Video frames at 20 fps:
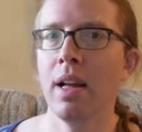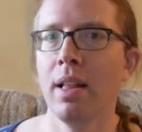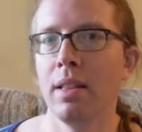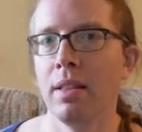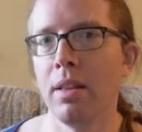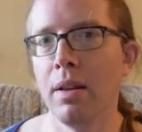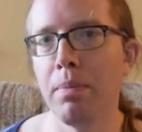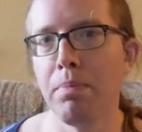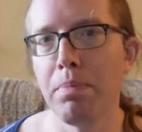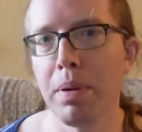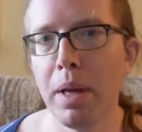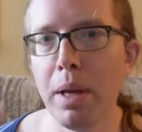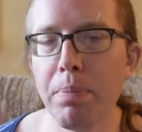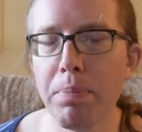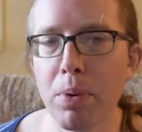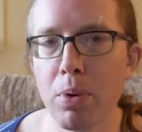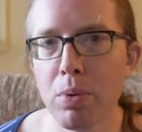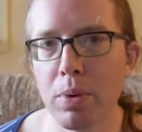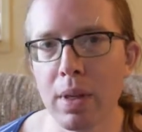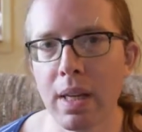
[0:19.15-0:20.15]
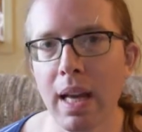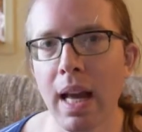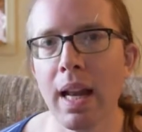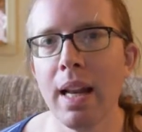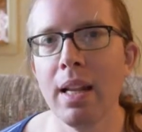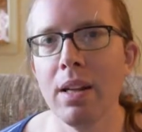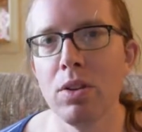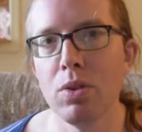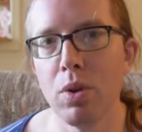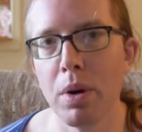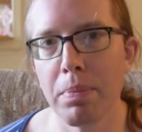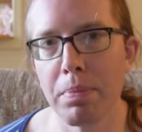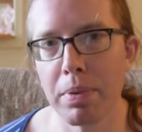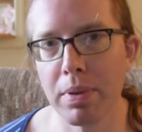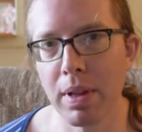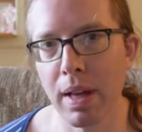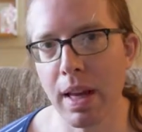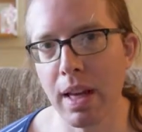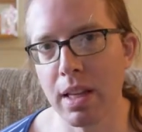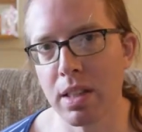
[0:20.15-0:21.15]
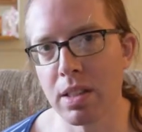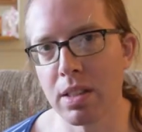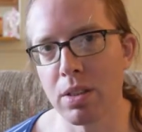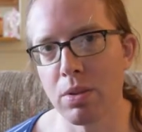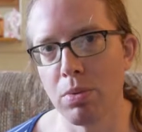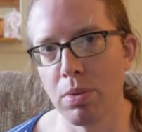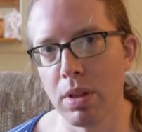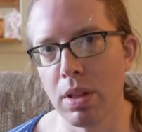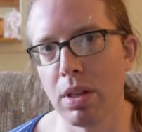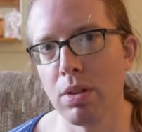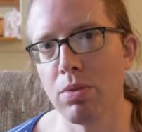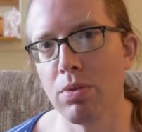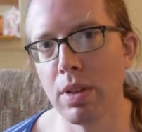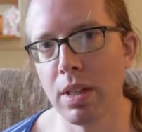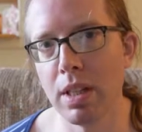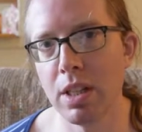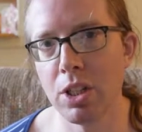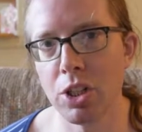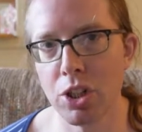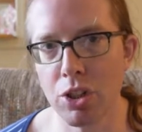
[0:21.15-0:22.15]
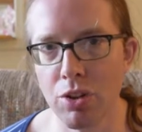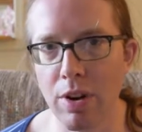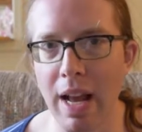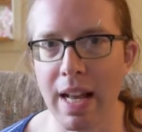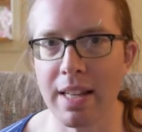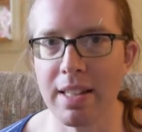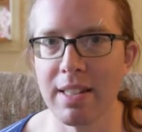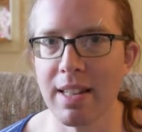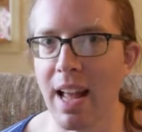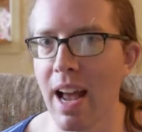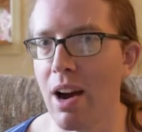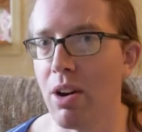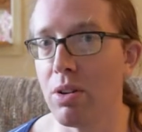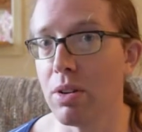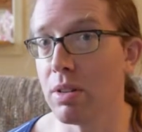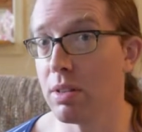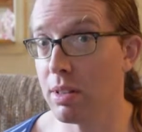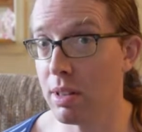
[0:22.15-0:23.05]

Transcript: that people will get into a place where they're really stressed out.